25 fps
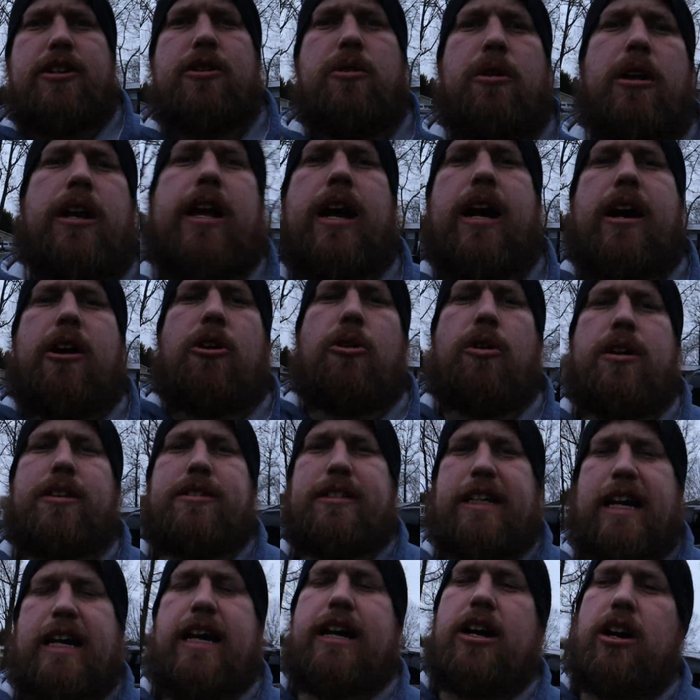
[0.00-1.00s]
doing now
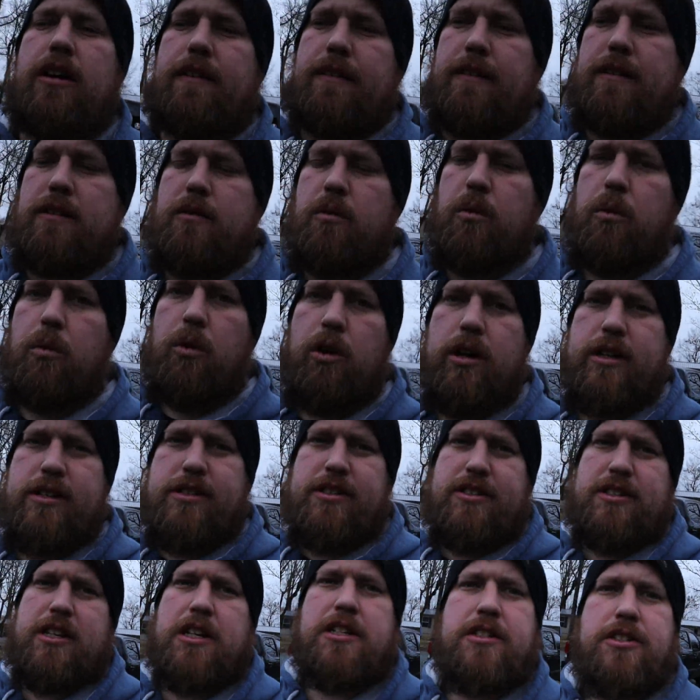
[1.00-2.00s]
is that one
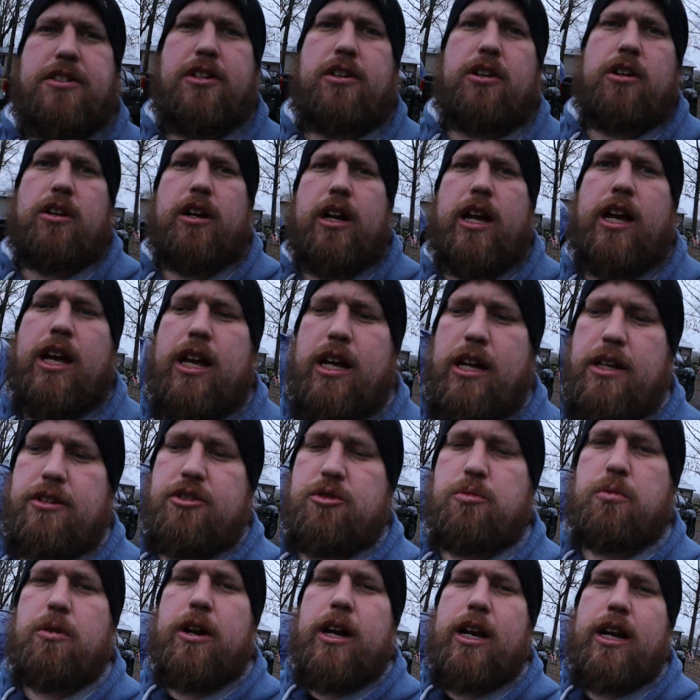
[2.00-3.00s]
sensor
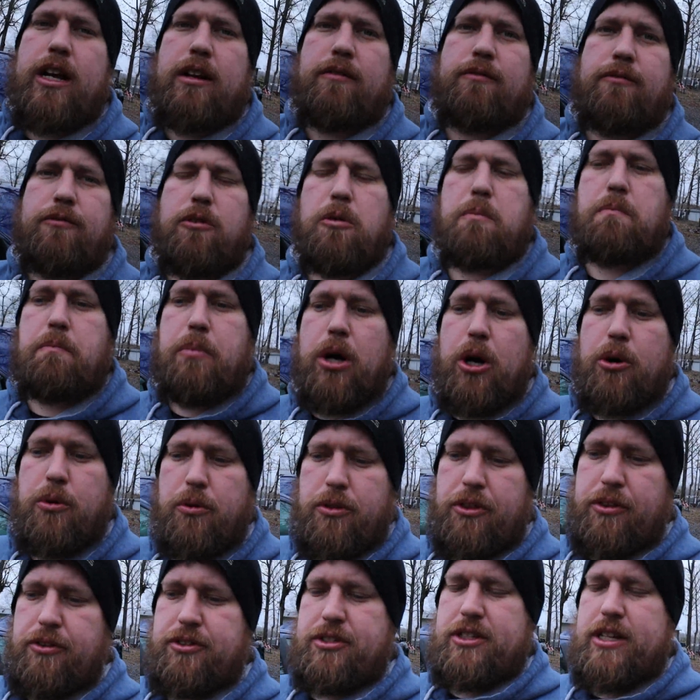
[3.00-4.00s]
is reading for
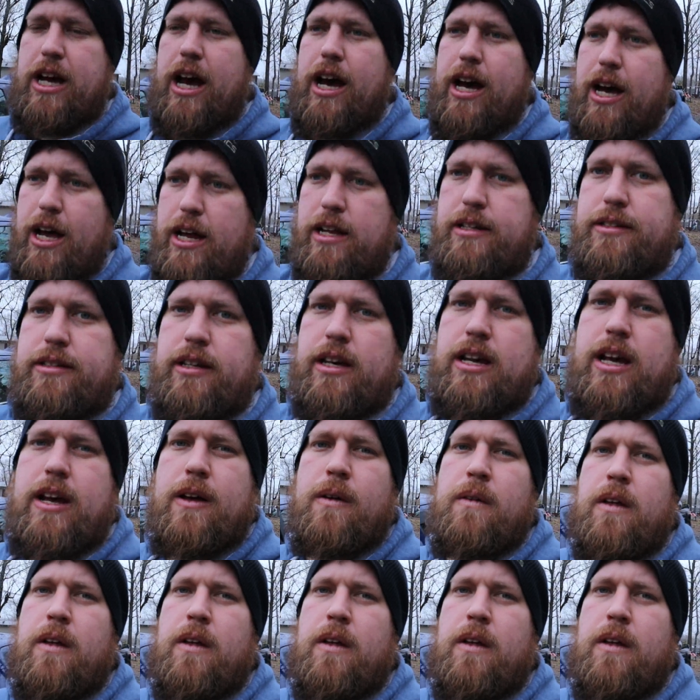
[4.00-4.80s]
both sides